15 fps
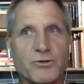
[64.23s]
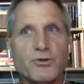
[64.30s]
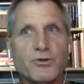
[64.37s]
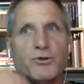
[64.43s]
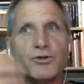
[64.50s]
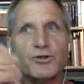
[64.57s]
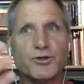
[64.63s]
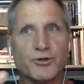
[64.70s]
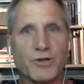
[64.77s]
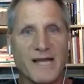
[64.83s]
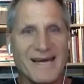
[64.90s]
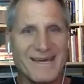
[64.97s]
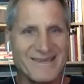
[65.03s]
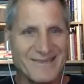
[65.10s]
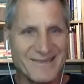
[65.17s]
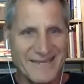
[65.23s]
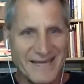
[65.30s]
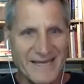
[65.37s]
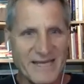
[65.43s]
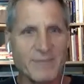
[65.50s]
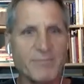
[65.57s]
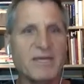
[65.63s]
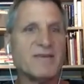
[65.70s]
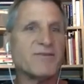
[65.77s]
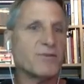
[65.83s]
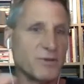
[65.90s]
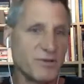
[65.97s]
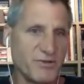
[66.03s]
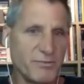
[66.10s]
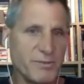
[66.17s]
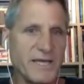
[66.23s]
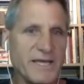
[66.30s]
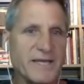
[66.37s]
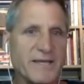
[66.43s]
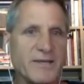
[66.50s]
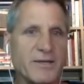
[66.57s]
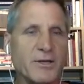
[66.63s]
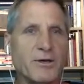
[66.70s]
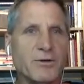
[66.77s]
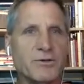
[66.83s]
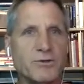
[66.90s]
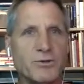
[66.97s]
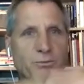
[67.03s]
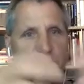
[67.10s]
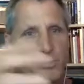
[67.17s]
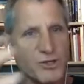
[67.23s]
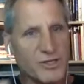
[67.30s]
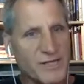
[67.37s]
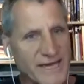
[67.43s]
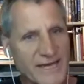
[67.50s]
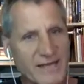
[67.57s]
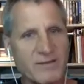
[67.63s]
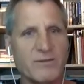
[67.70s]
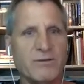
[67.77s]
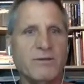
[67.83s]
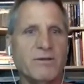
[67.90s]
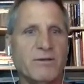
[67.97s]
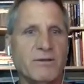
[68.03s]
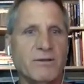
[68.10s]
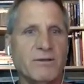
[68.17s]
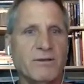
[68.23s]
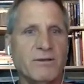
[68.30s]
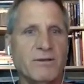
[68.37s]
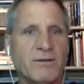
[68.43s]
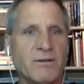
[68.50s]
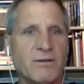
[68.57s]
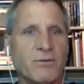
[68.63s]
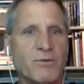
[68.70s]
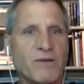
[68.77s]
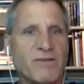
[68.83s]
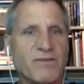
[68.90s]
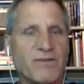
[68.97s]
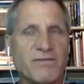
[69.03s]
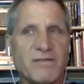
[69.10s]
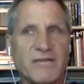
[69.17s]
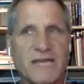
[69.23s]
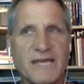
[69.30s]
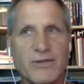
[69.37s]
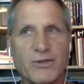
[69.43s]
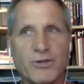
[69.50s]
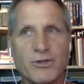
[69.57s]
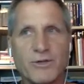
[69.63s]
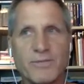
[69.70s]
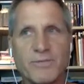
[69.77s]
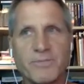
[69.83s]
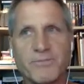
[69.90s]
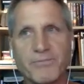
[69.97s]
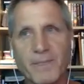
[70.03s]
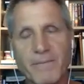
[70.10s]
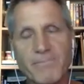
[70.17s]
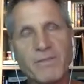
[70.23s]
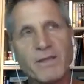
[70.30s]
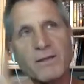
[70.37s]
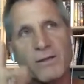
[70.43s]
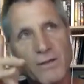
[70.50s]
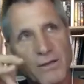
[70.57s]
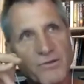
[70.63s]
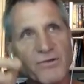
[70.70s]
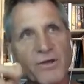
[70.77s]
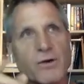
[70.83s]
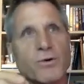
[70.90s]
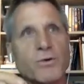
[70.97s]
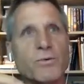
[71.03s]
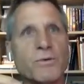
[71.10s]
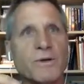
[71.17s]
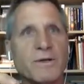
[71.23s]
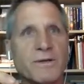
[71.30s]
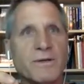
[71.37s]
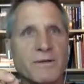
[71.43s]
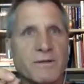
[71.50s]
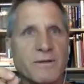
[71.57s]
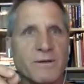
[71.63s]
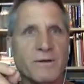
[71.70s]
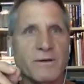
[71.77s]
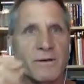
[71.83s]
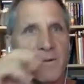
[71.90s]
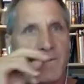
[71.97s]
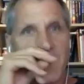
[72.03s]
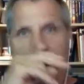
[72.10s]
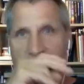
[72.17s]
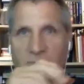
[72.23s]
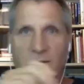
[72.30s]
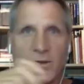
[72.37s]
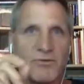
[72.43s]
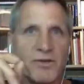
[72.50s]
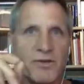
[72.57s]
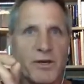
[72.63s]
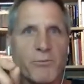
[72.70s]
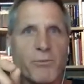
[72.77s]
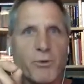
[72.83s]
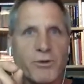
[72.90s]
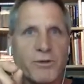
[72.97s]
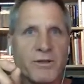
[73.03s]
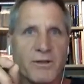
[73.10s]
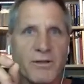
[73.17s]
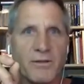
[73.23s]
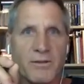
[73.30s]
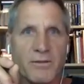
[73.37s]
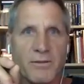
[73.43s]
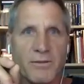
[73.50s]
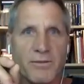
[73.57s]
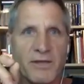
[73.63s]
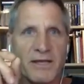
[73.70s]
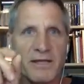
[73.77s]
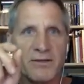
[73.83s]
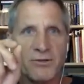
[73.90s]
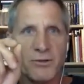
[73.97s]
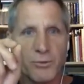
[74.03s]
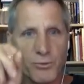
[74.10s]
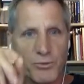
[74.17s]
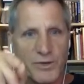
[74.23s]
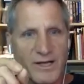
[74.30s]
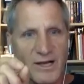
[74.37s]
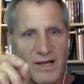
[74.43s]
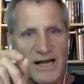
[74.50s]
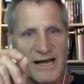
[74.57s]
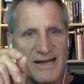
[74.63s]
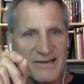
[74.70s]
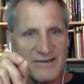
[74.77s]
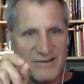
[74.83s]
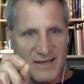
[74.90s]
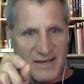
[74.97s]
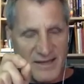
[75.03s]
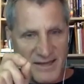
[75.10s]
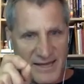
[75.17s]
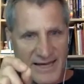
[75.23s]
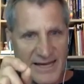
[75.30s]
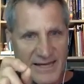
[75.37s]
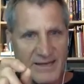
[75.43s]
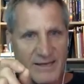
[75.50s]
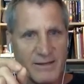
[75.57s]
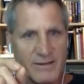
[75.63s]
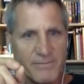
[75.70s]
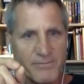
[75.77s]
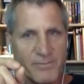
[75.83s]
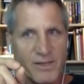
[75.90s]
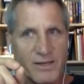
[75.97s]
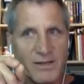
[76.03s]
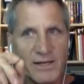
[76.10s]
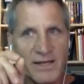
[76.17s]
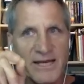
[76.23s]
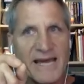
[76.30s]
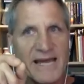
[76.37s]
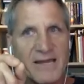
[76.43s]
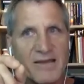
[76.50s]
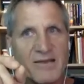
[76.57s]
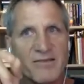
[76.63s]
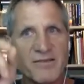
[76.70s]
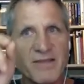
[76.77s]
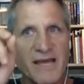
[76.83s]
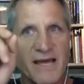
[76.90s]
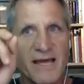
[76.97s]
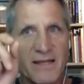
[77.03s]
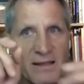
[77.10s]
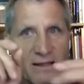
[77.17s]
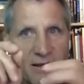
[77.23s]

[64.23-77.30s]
neutralize the enemy, so to speak, to protect the rest of the nation. So there's an important thing to realize in that, and that is that